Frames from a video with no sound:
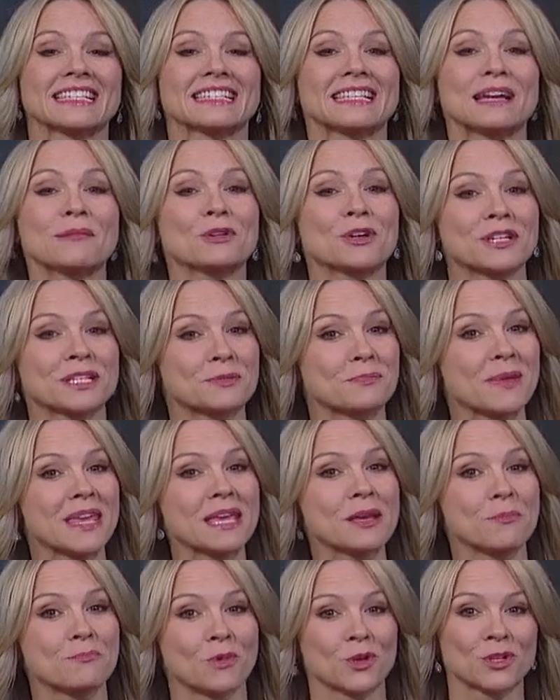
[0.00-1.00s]
Summer is
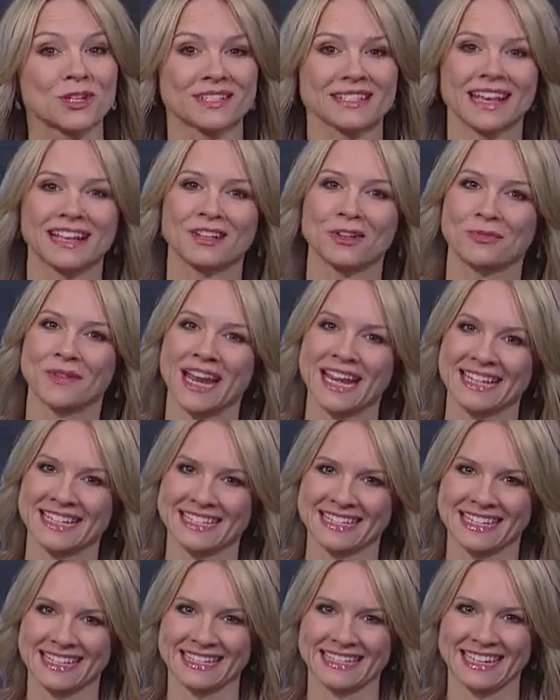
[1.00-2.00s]
peak motorcycle
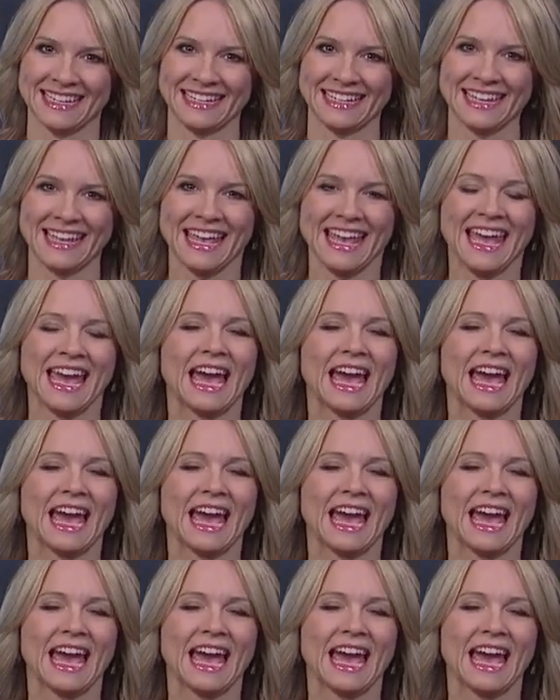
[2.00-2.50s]
riding season,